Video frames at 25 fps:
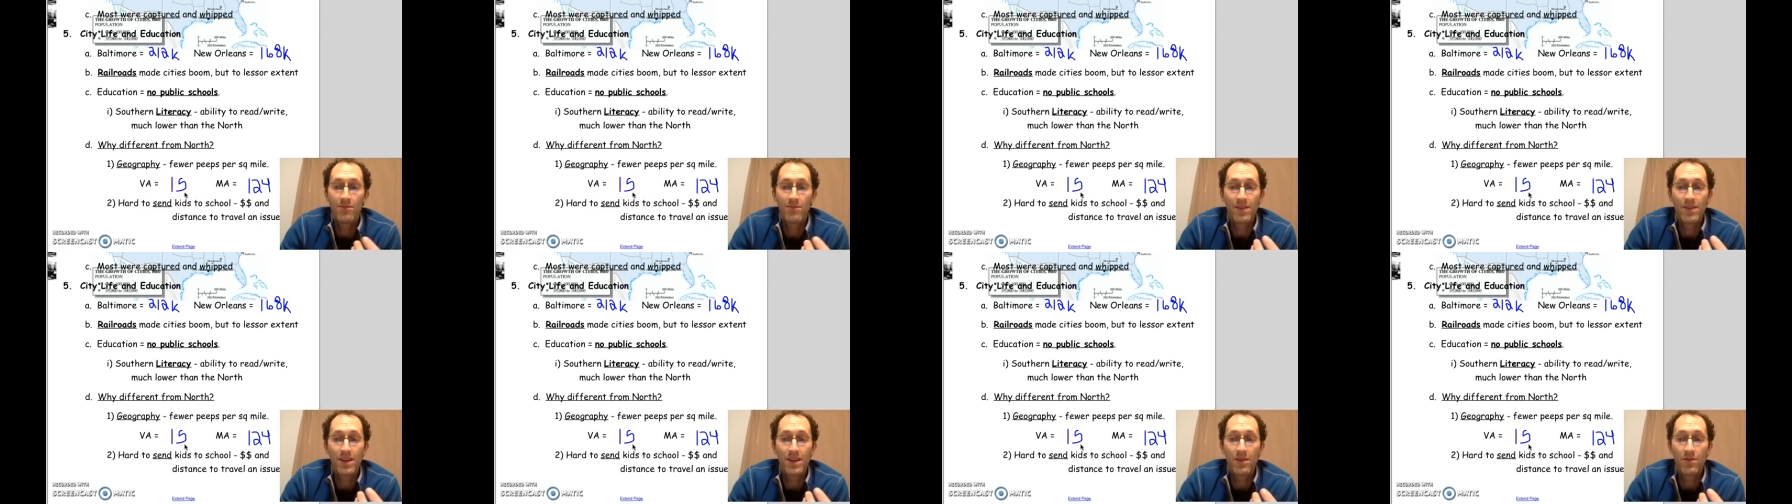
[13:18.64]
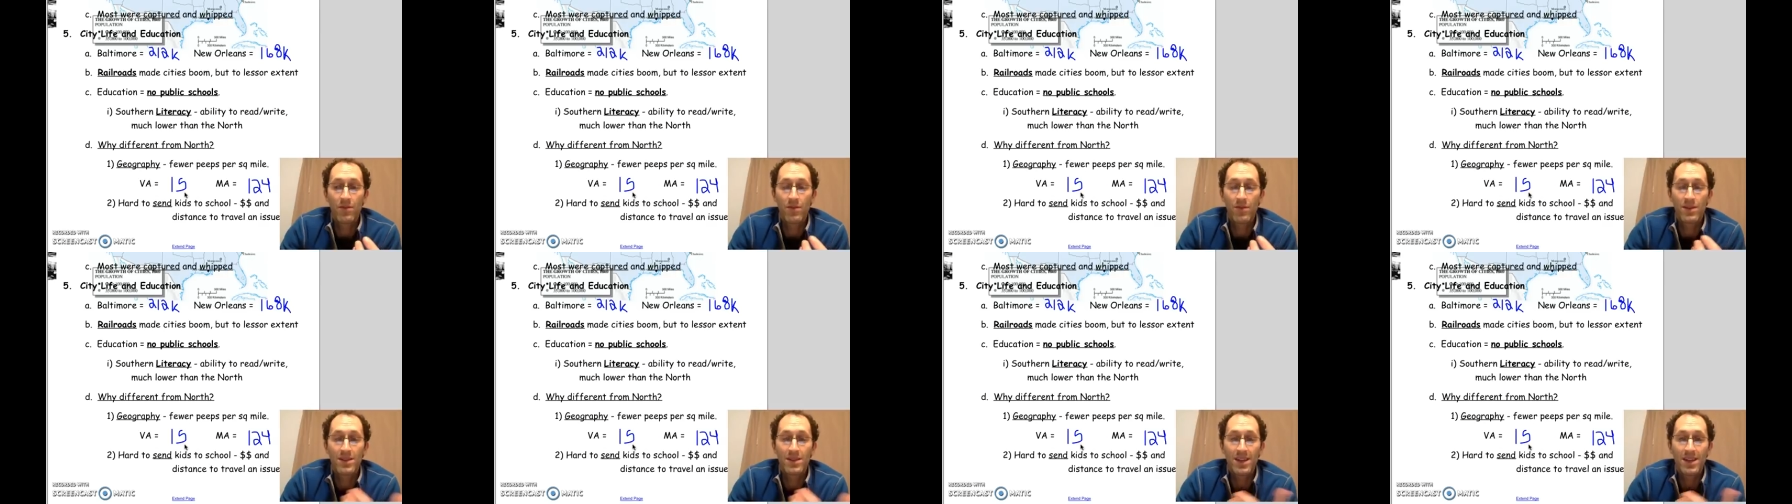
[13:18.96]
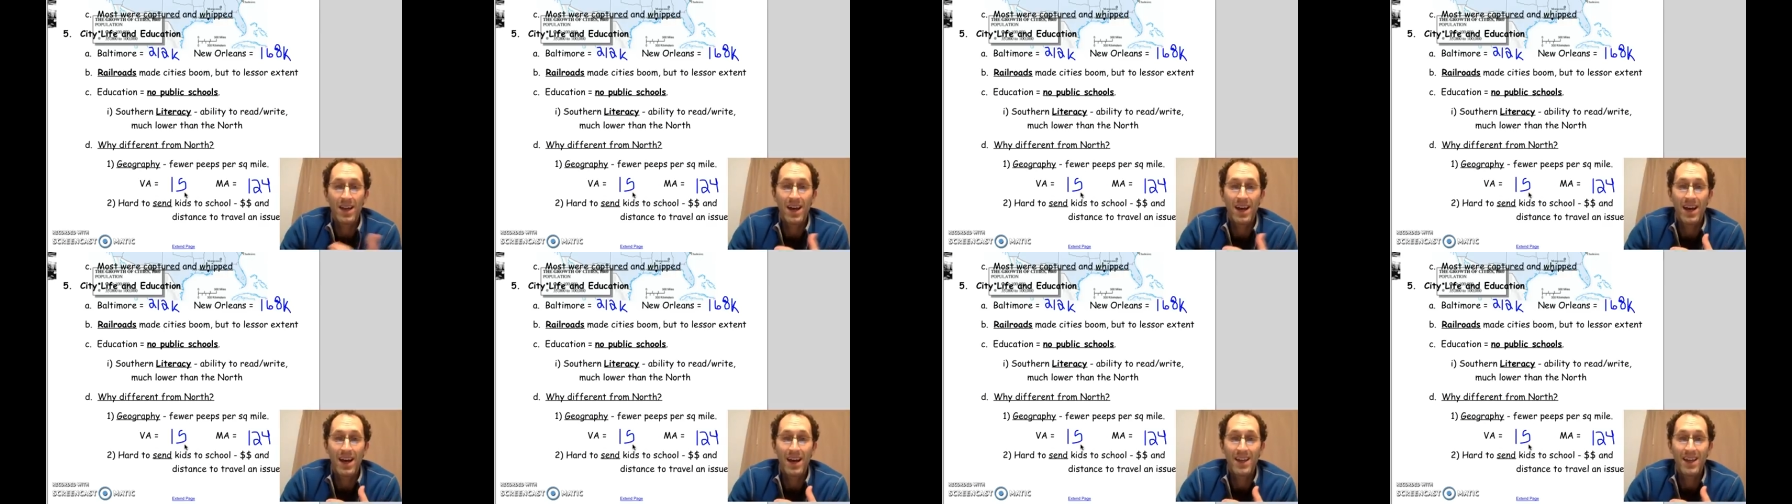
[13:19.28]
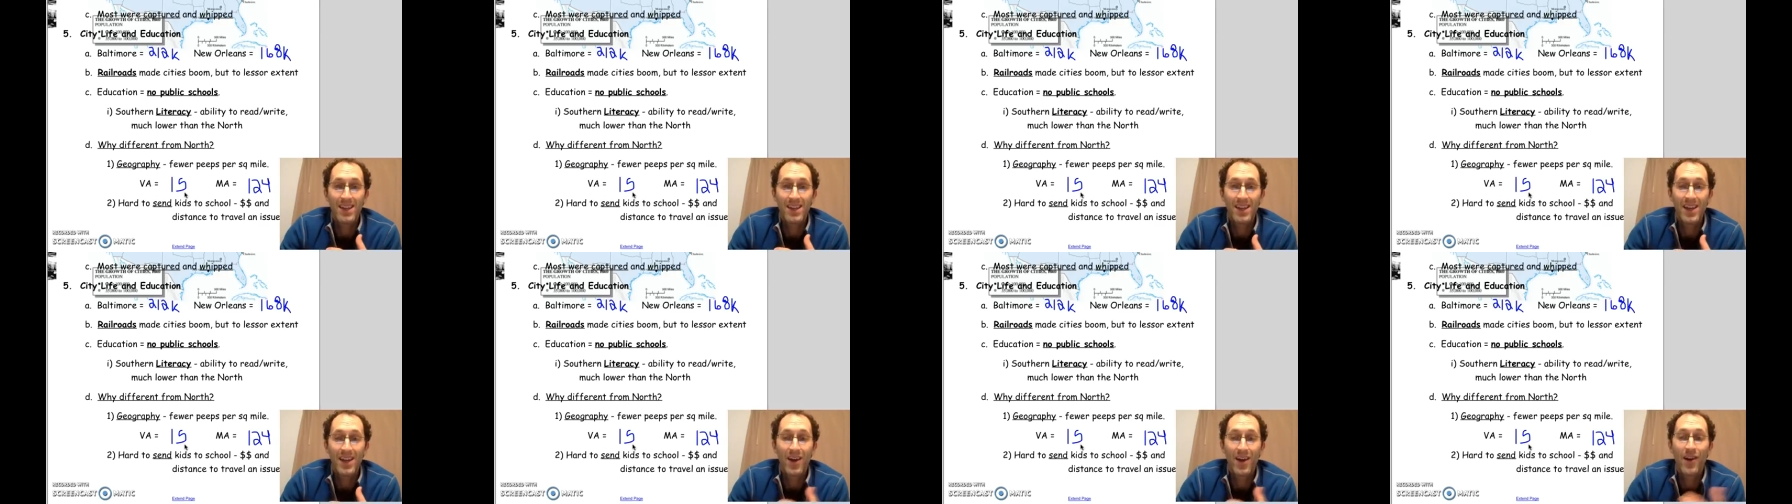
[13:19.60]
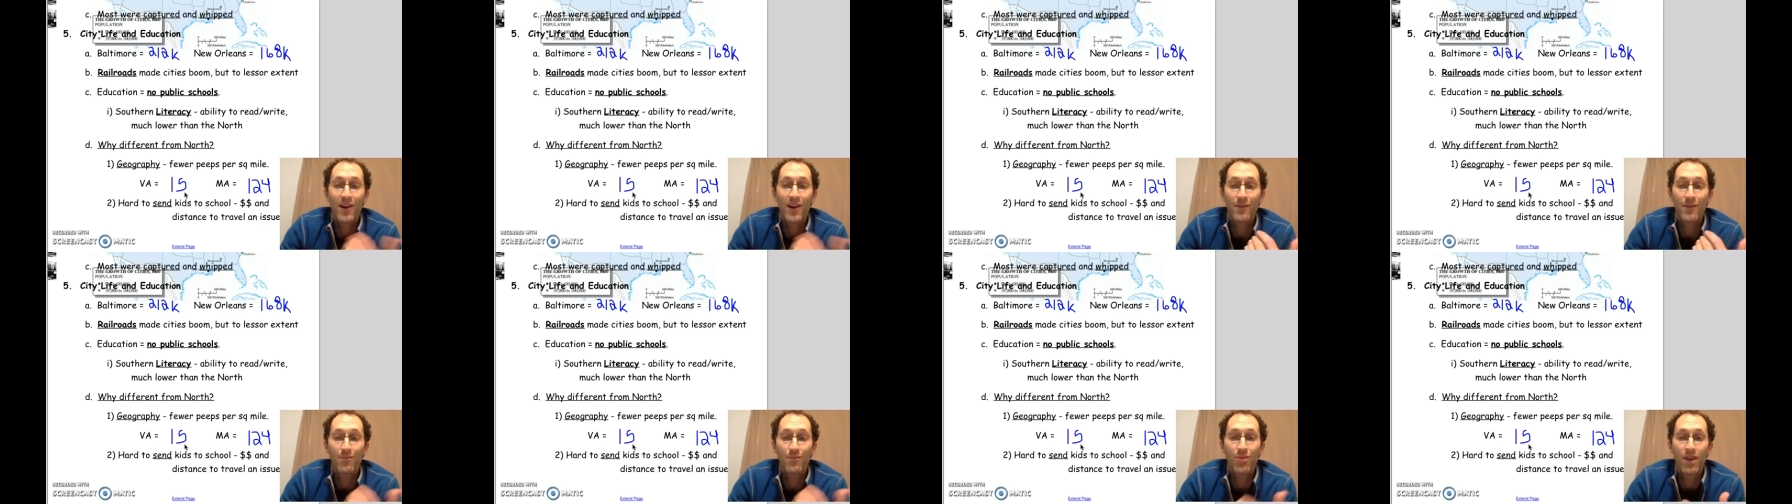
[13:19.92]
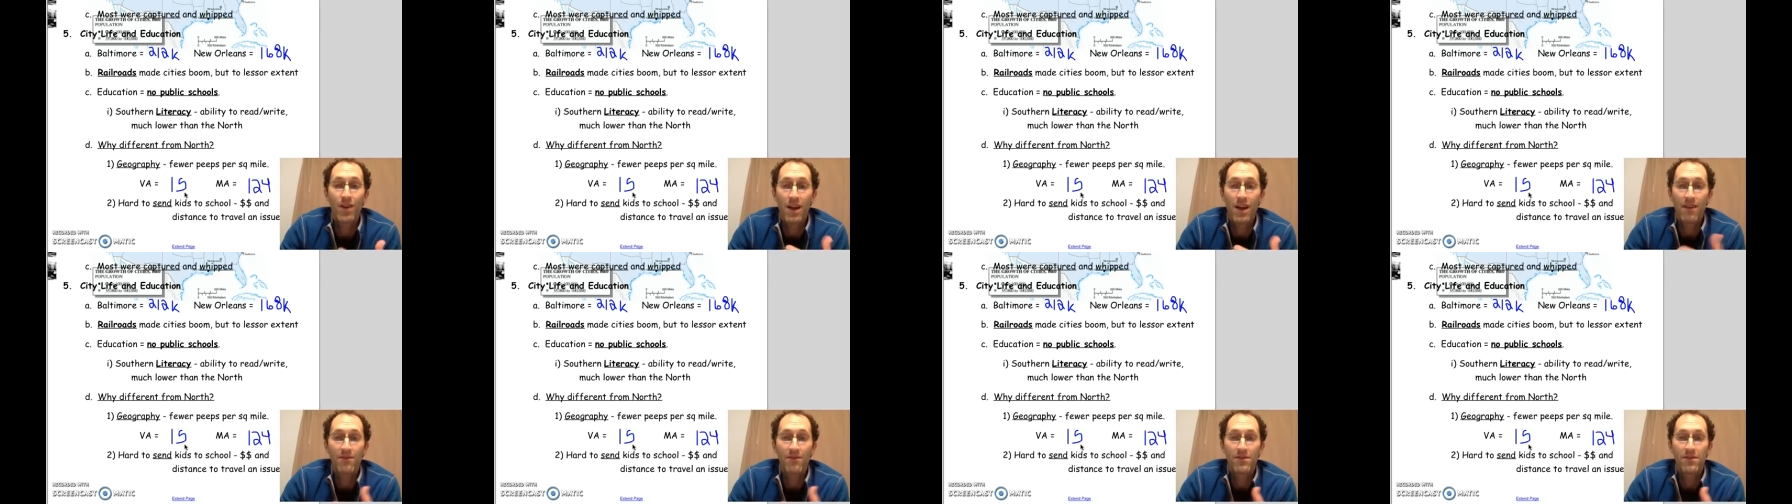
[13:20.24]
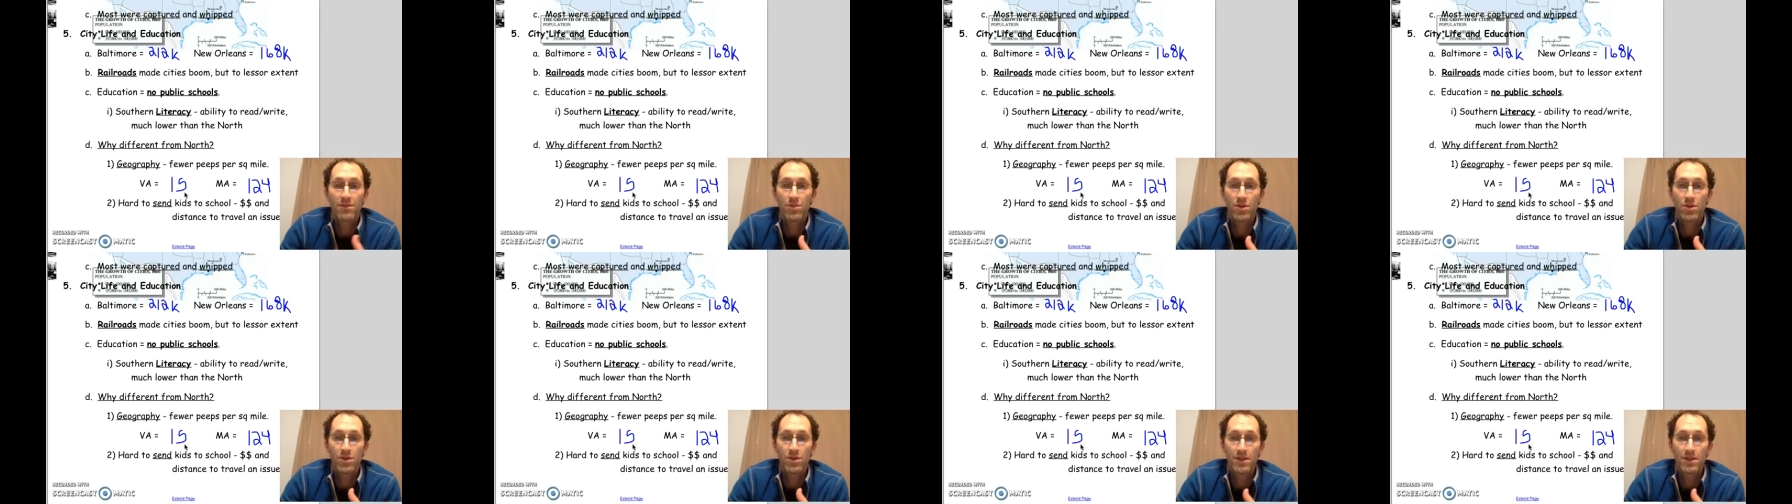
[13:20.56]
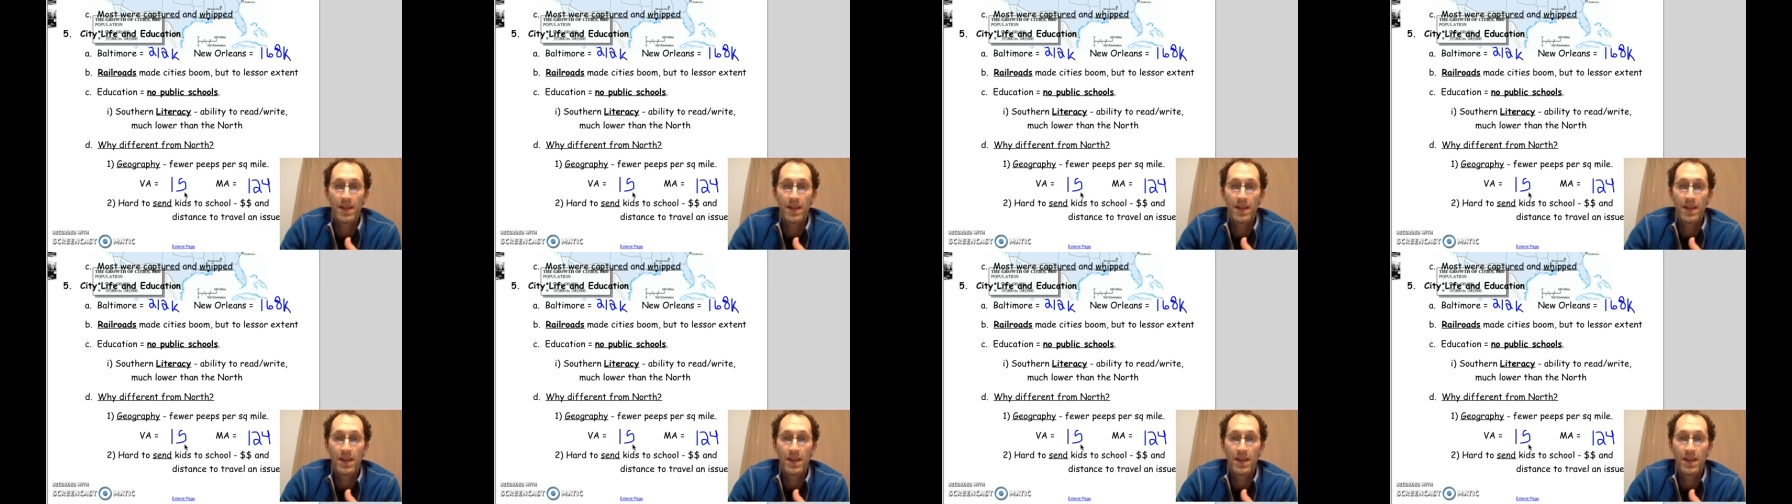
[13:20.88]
it was highly unprofitable